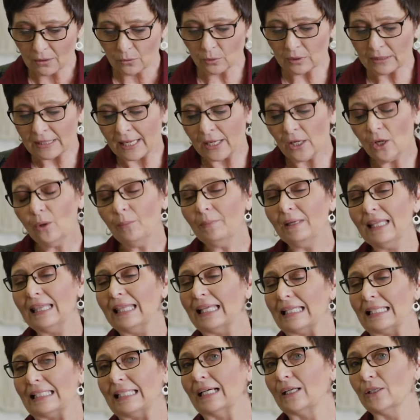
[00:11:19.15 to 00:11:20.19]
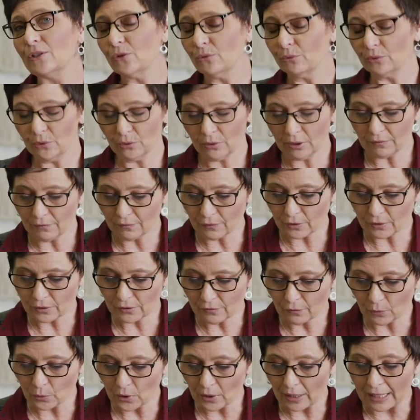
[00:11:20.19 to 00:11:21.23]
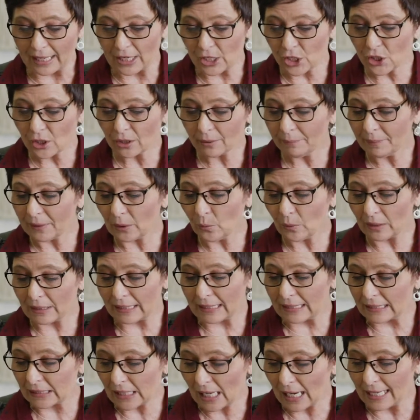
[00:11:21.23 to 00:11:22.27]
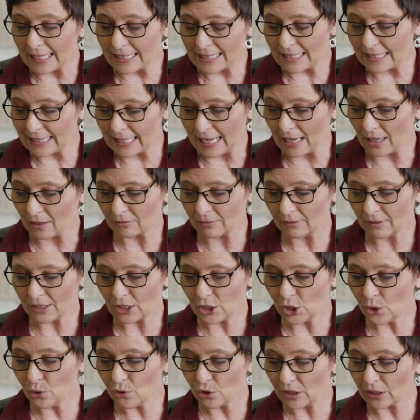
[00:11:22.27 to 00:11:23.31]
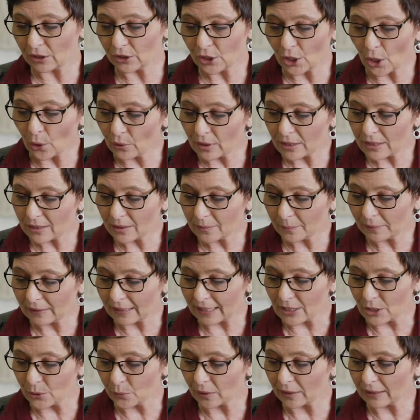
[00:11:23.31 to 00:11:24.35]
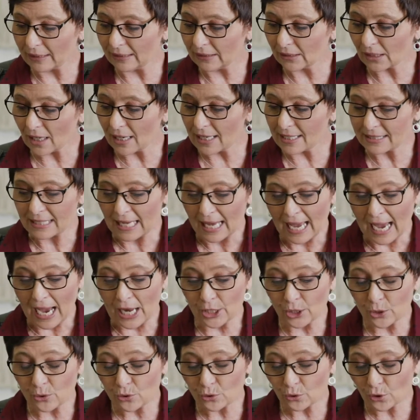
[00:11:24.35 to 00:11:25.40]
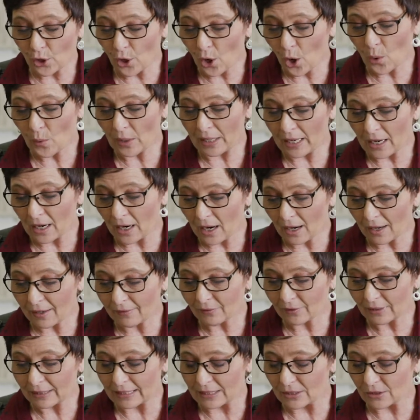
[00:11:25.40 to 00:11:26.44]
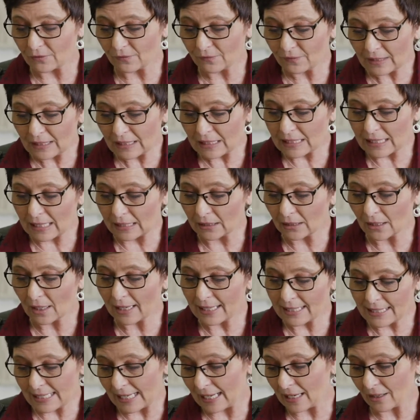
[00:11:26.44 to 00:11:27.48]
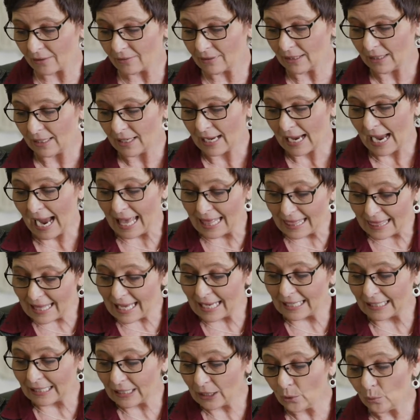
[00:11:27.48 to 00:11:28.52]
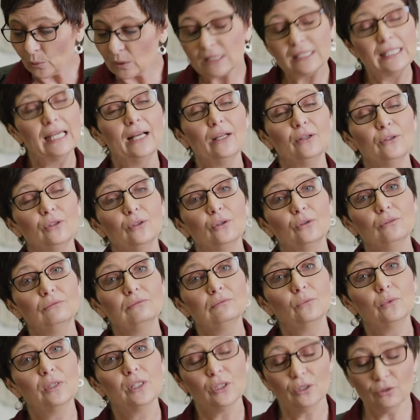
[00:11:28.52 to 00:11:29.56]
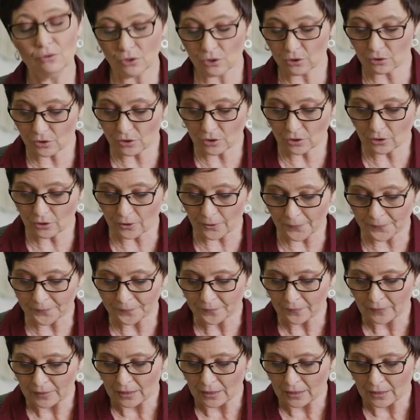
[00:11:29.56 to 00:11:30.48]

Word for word: Well, Naomi then tells Ruth in verse 4, it shall be when he lies down that you shall notice the place where he lies, and you shall go and uncover his feet and lie down, and then he will tell you what you shall do.